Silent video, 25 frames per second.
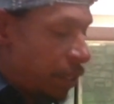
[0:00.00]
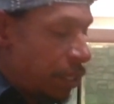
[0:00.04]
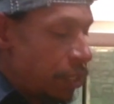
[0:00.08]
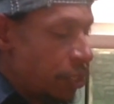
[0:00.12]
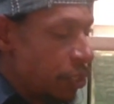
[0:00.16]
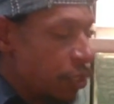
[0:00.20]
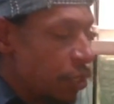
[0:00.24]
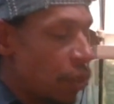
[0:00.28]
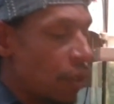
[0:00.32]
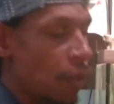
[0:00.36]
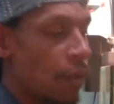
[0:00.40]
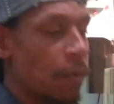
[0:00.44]

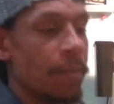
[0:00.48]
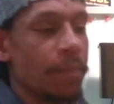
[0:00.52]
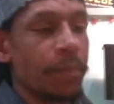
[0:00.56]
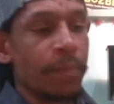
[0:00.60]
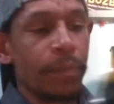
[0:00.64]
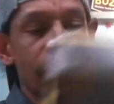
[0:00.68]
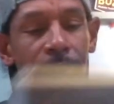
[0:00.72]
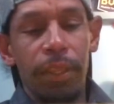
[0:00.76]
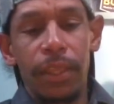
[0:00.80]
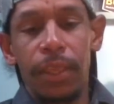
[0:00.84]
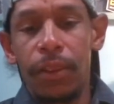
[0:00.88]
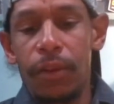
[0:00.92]
So
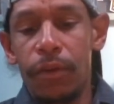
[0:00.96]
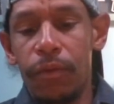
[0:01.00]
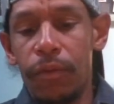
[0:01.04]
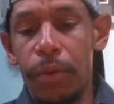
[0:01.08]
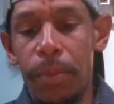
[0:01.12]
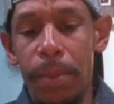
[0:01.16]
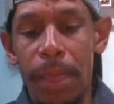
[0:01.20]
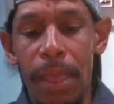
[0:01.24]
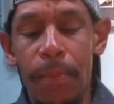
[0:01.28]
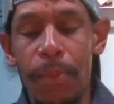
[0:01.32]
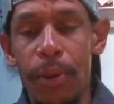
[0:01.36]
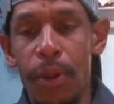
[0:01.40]

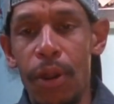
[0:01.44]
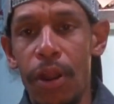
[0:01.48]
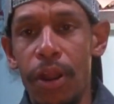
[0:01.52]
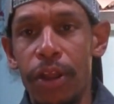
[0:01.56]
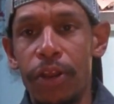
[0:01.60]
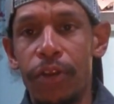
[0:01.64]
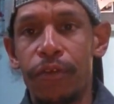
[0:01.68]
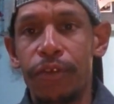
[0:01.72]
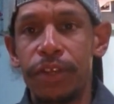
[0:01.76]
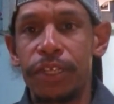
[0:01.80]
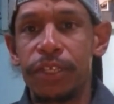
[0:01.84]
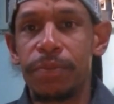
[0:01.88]
remember, our
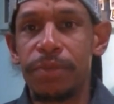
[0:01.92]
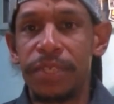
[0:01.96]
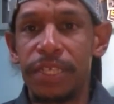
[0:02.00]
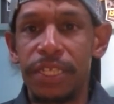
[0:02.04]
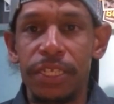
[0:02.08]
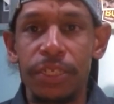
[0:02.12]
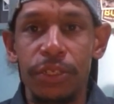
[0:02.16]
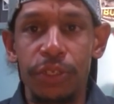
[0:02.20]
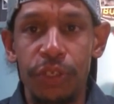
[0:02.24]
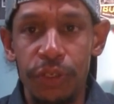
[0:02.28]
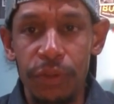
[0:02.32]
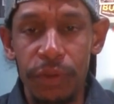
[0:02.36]
Christmas
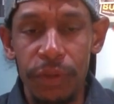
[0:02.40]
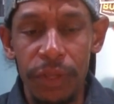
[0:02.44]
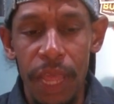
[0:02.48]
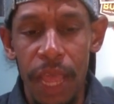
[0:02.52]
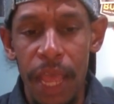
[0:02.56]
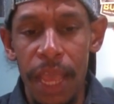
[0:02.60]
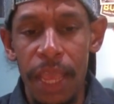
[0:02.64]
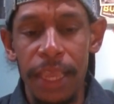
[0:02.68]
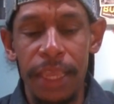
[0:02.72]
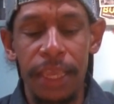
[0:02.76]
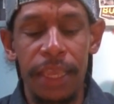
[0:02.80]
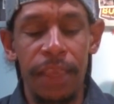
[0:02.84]
in
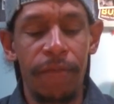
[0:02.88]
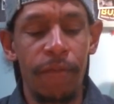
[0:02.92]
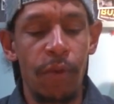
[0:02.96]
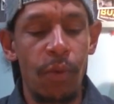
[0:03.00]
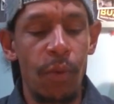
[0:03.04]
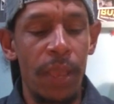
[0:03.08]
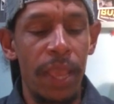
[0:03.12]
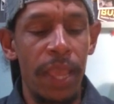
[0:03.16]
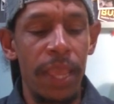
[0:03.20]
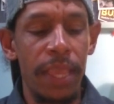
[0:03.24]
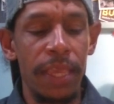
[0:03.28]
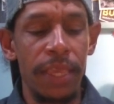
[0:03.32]
July
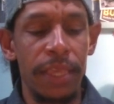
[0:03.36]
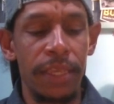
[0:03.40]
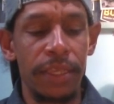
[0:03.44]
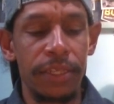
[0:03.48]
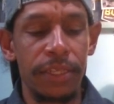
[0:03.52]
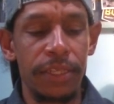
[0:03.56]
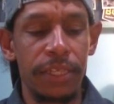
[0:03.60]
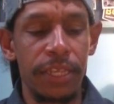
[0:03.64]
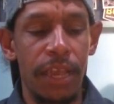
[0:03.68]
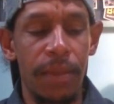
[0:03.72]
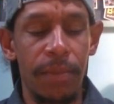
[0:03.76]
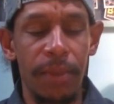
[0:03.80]
giveaway
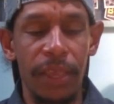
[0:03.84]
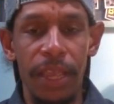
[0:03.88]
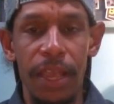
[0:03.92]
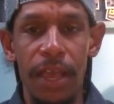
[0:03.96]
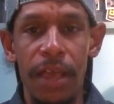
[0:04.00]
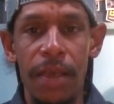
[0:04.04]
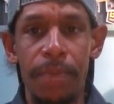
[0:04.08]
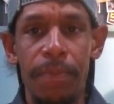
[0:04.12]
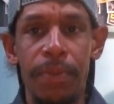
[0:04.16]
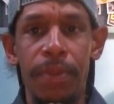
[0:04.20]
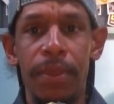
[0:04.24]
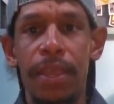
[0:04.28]
is coming
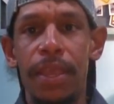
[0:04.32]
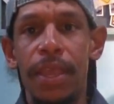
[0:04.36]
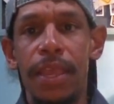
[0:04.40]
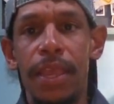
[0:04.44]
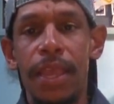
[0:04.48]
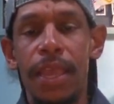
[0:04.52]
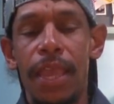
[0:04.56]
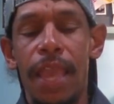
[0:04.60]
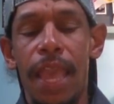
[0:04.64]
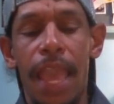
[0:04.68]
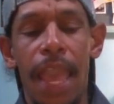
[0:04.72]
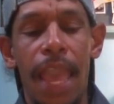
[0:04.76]
up.
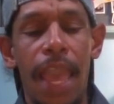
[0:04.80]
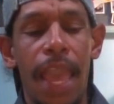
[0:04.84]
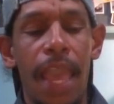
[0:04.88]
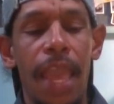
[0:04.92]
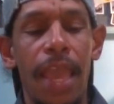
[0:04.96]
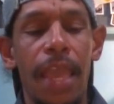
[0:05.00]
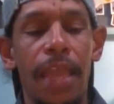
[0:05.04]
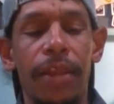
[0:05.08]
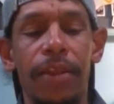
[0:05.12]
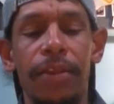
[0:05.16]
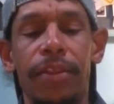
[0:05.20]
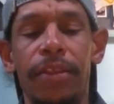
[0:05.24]

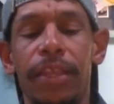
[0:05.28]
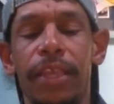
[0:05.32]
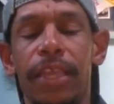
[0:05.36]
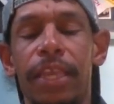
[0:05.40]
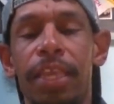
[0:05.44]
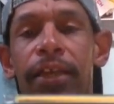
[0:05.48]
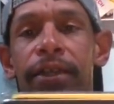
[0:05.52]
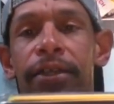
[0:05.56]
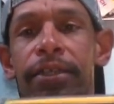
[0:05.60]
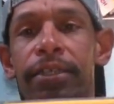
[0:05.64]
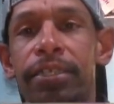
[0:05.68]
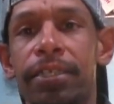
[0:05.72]
And
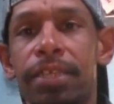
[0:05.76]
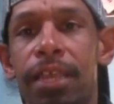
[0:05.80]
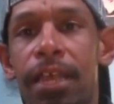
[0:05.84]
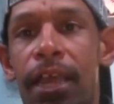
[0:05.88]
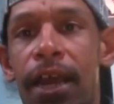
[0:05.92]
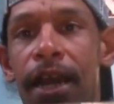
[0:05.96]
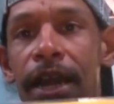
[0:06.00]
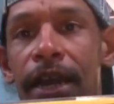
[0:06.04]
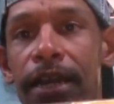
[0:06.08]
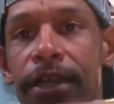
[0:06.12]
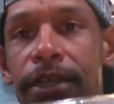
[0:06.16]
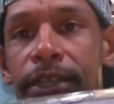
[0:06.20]

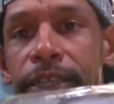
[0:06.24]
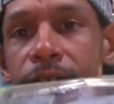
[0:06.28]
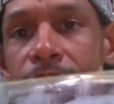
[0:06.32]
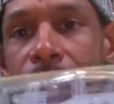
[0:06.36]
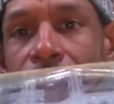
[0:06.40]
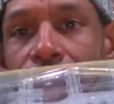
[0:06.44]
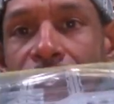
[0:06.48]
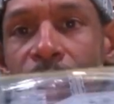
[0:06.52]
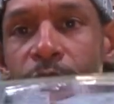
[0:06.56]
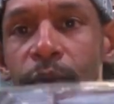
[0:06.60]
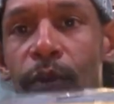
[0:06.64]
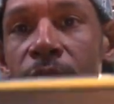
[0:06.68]
inside is
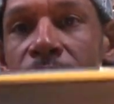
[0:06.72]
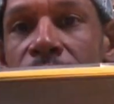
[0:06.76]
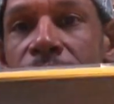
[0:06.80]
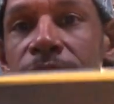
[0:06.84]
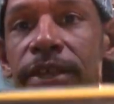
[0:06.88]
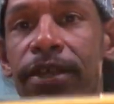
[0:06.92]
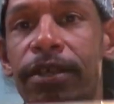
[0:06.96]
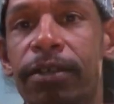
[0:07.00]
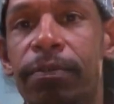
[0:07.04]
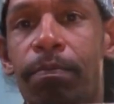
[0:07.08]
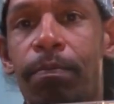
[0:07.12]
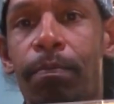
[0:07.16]
going to be one of
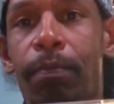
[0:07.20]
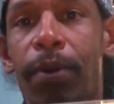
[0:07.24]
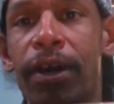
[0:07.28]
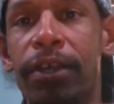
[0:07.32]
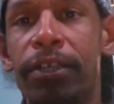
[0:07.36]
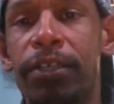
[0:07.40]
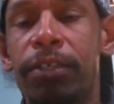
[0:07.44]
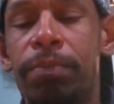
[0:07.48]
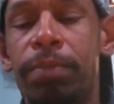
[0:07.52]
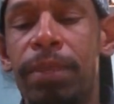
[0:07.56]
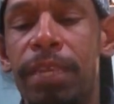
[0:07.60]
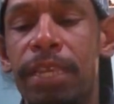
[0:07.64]
these
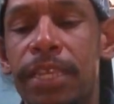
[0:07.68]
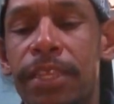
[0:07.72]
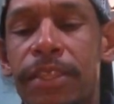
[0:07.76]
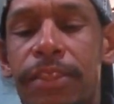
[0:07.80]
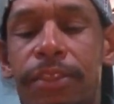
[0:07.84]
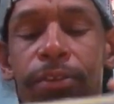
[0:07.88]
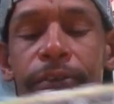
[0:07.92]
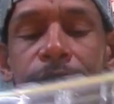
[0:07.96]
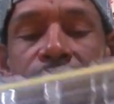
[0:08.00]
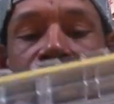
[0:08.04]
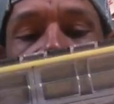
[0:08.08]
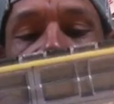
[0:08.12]
Buzbe
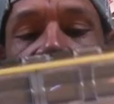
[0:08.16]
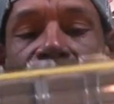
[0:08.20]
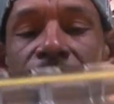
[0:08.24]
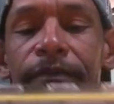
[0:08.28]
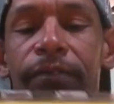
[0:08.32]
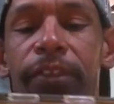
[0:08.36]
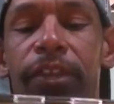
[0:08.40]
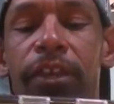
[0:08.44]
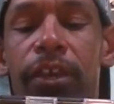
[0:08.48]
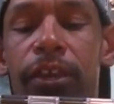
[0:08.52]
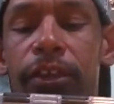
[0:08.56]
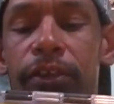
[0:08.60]

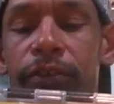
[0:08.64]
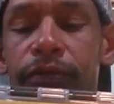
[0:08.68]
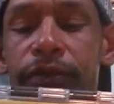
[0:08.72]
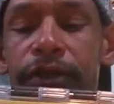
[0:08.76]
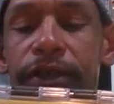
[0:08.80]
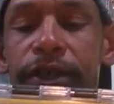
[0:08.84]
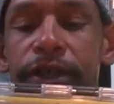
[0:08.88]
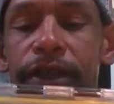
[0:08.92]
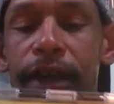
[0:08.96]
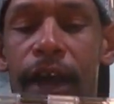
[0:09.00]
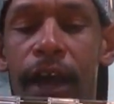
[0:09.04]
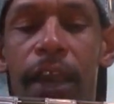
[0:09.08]

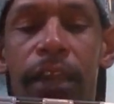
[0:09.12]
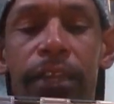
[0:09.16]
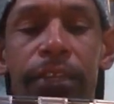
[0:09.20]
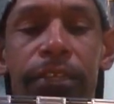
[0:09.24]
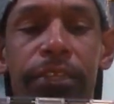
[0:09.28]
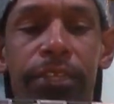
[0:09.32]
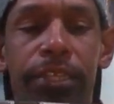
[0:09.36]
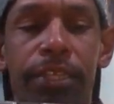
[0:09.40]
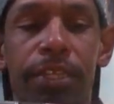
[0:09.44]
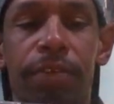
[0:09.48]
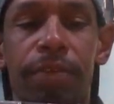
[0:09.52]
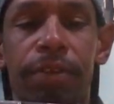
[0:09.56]
3700
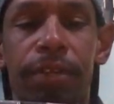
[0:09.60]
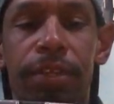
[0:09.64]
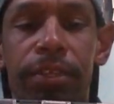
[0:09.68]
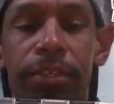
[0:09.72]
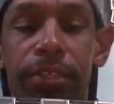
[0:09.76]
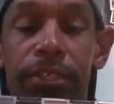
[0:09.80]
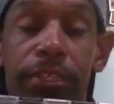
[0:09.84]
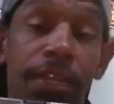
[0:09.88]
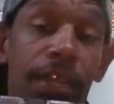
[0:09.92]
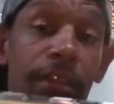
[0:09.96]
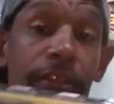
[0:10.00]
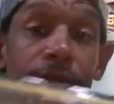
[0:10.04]
size
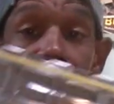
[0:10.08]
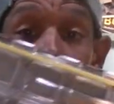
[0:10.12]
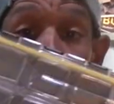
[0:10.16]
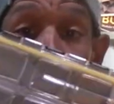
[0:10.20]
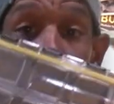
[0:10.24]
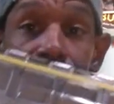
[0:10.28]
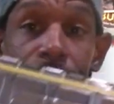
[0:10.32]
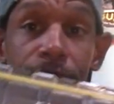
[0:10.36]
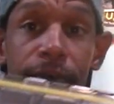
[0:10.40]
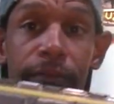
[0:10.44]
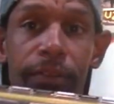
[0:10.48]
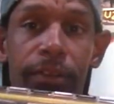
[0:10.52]
series. It's not a
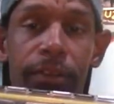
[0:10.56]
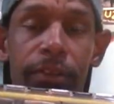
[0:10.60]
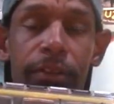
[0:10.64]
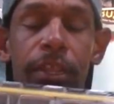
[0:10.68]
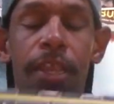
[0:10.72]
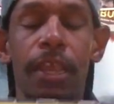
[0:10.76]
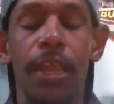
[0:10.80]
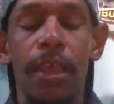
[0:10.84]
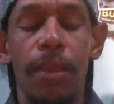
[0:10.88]
3700,